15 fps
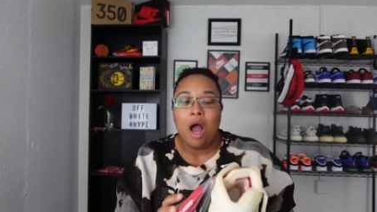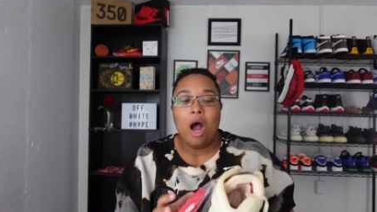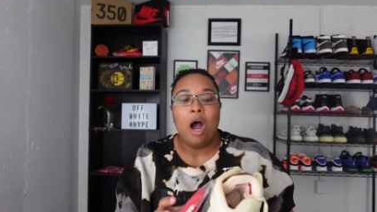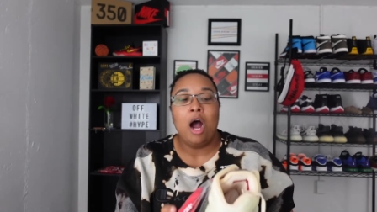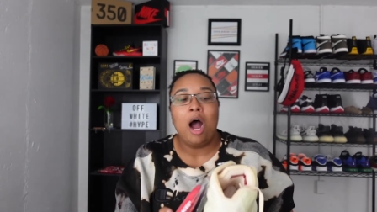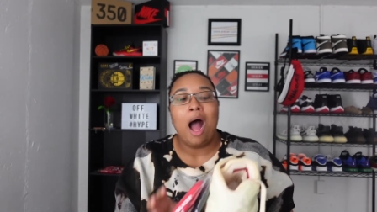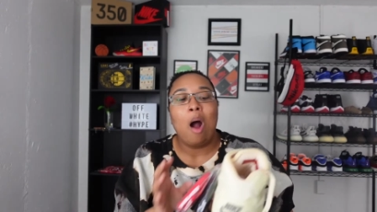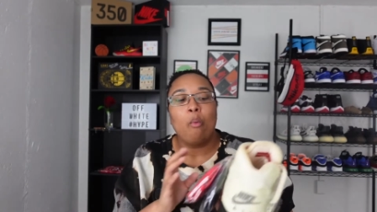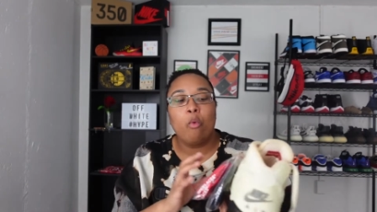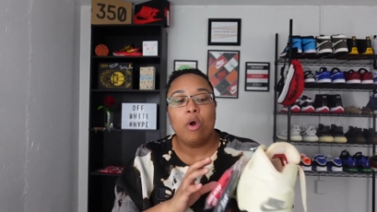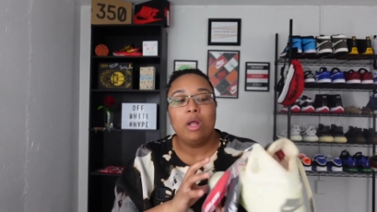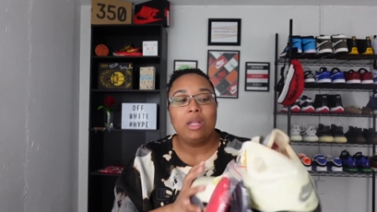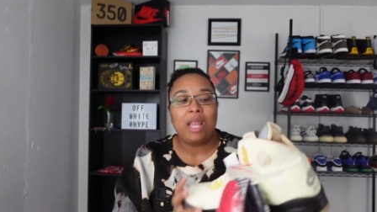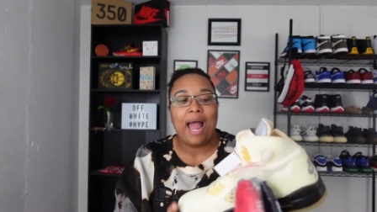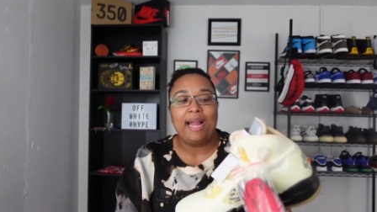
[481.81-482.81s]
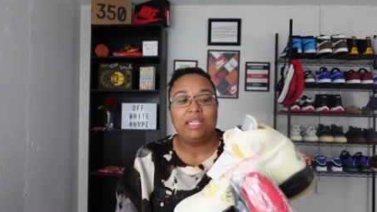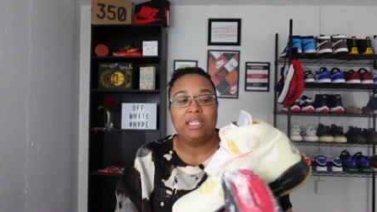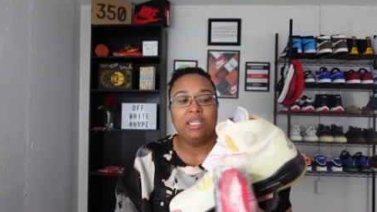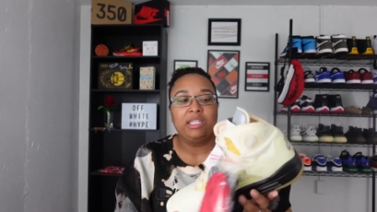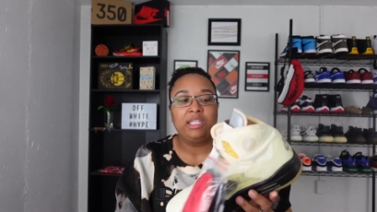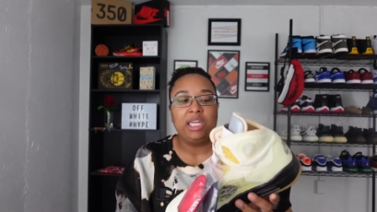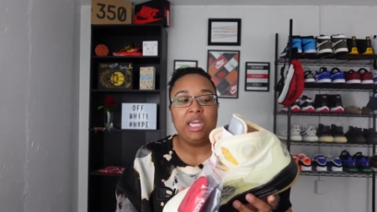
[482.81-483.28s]
I would like to
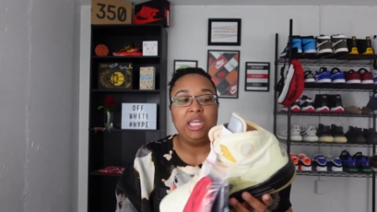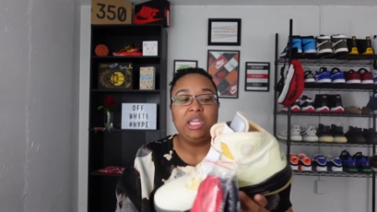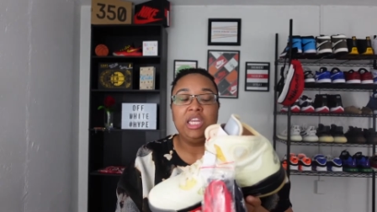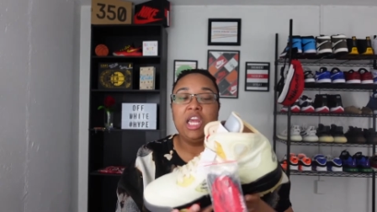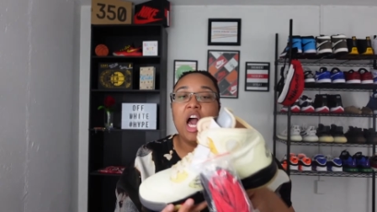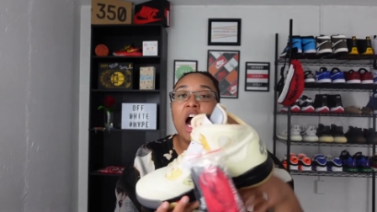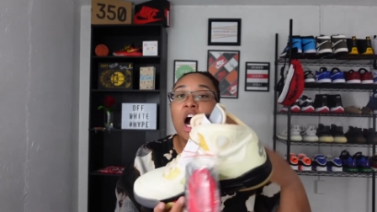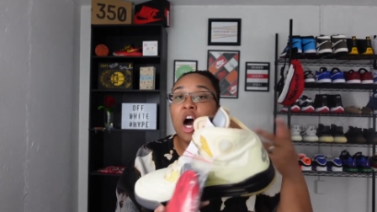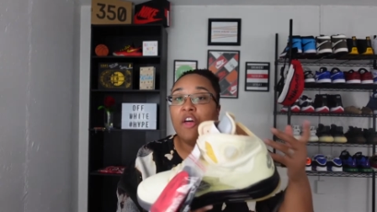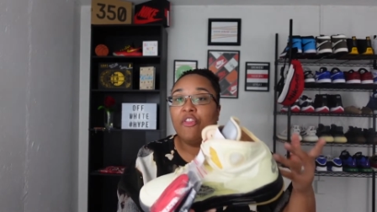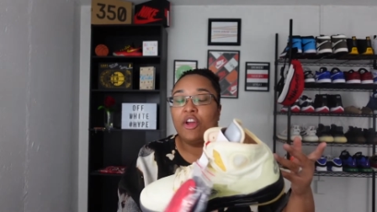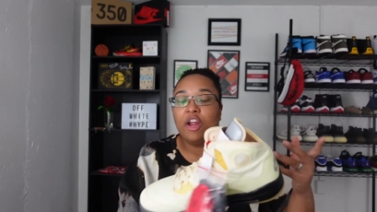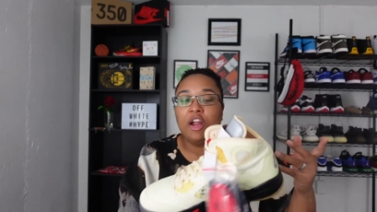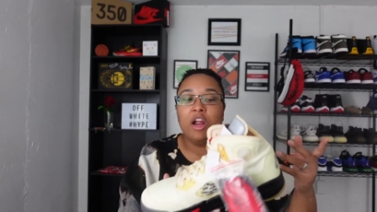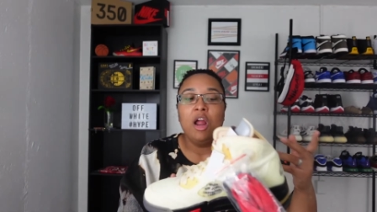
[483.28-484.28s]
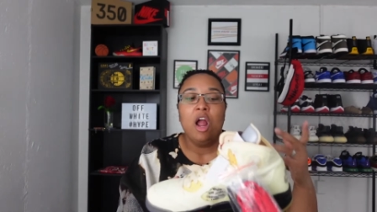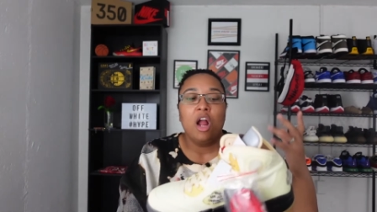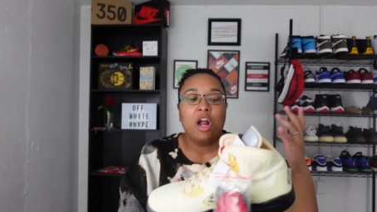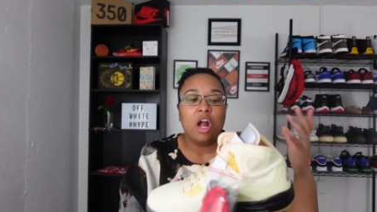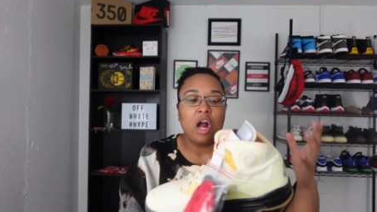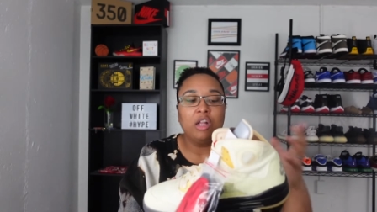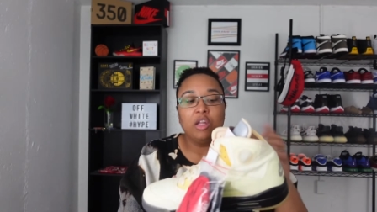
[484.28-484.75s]
see the other
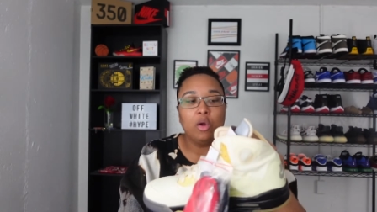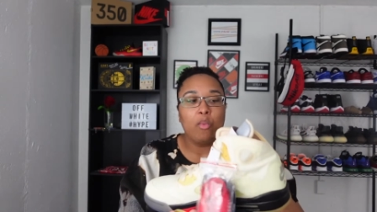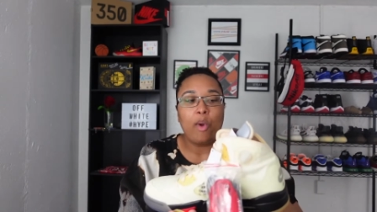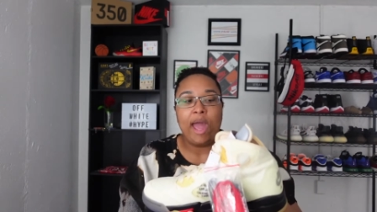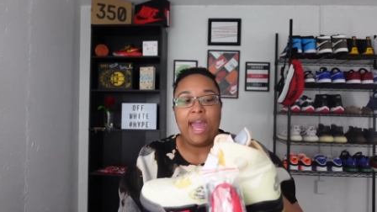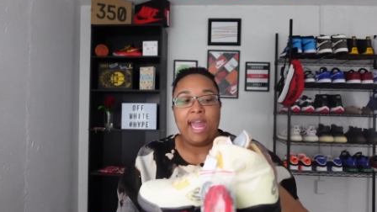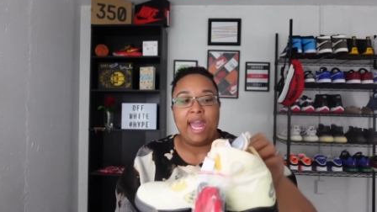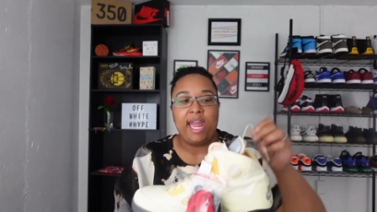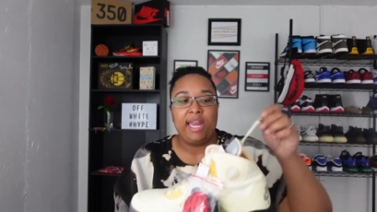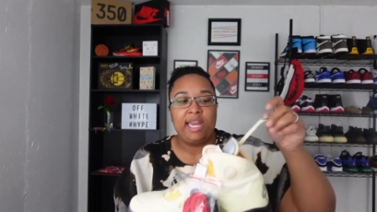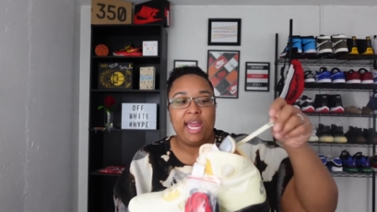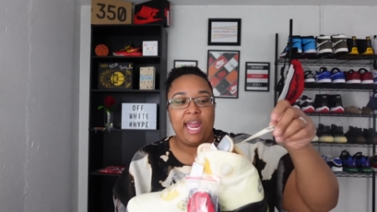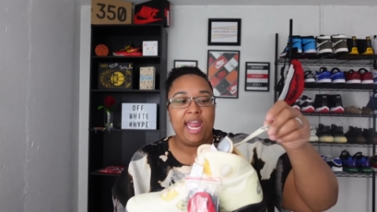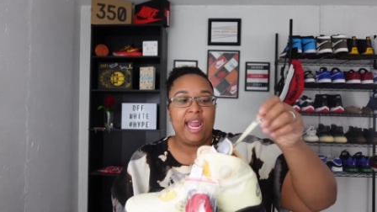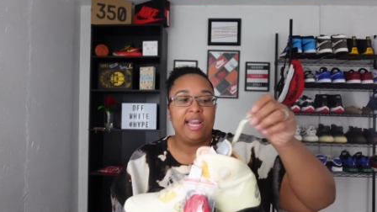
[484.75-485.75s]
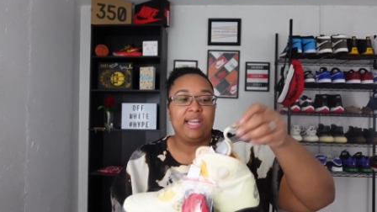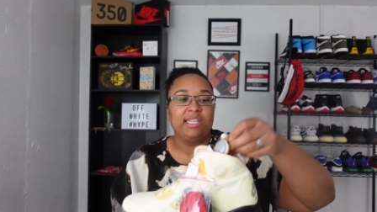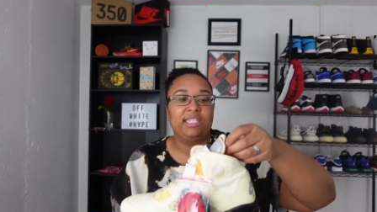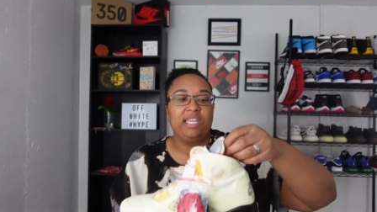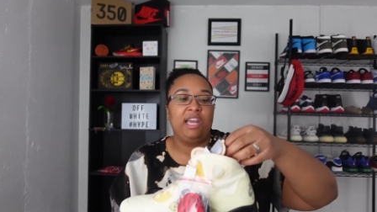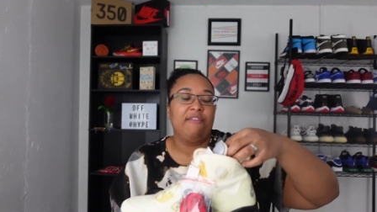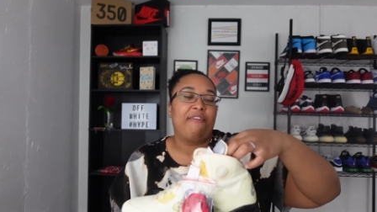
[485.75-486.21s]
colorway in hand to
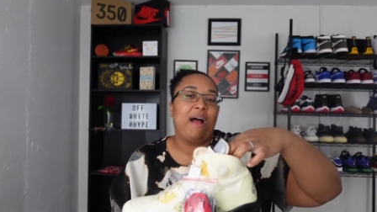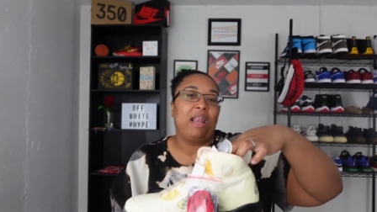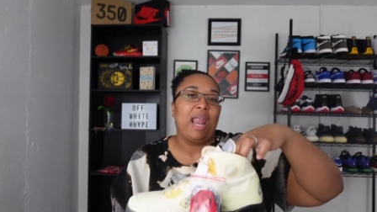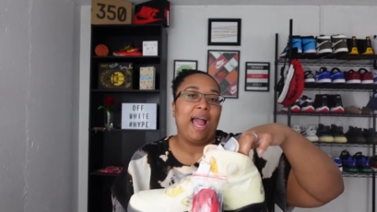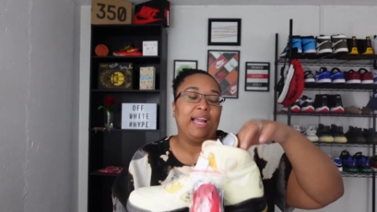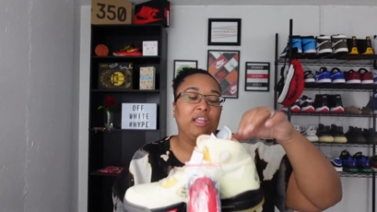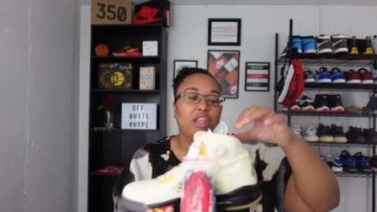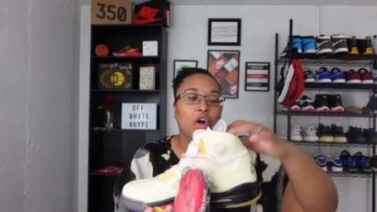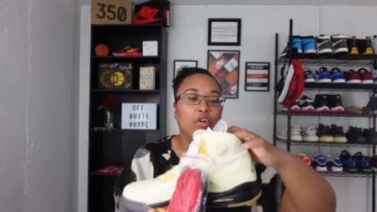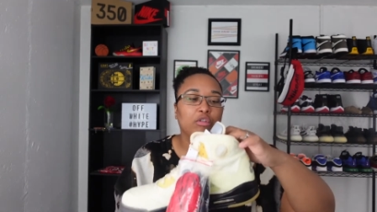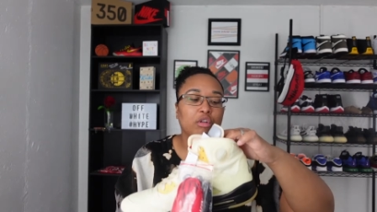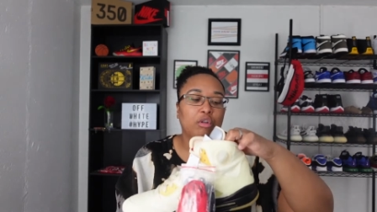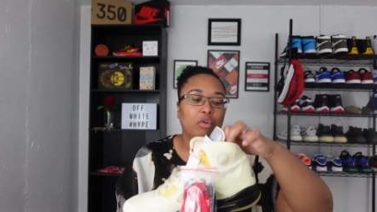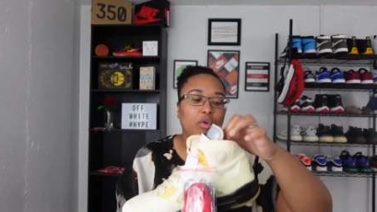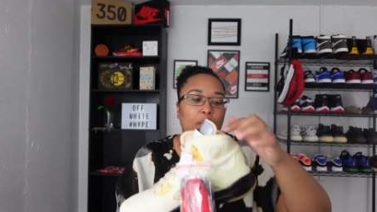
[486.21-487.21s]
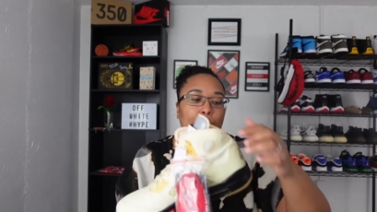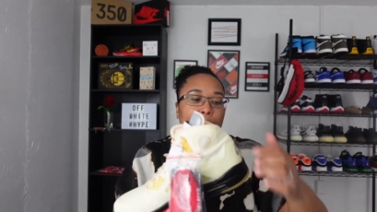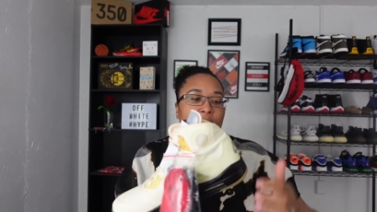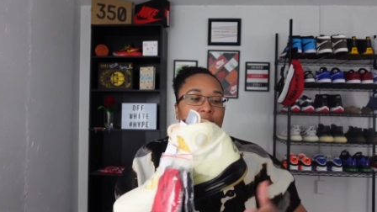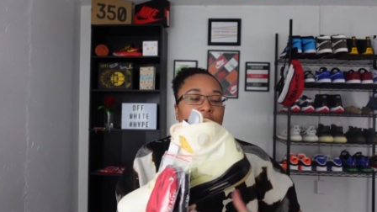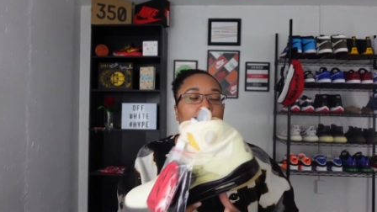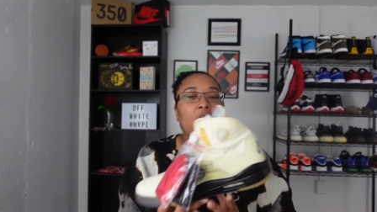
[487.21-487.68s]
see if I like those a little
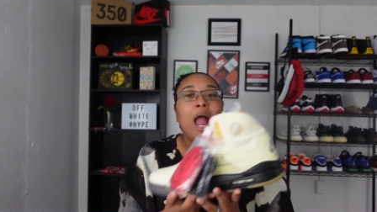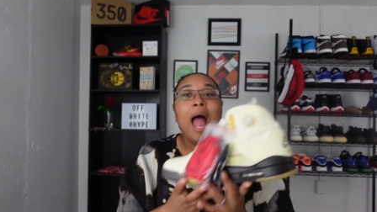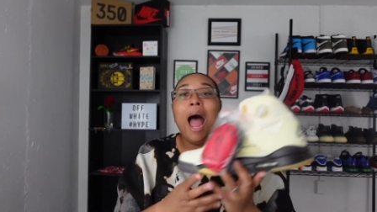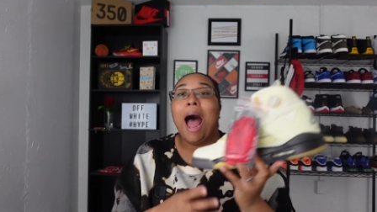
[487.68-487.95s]
better.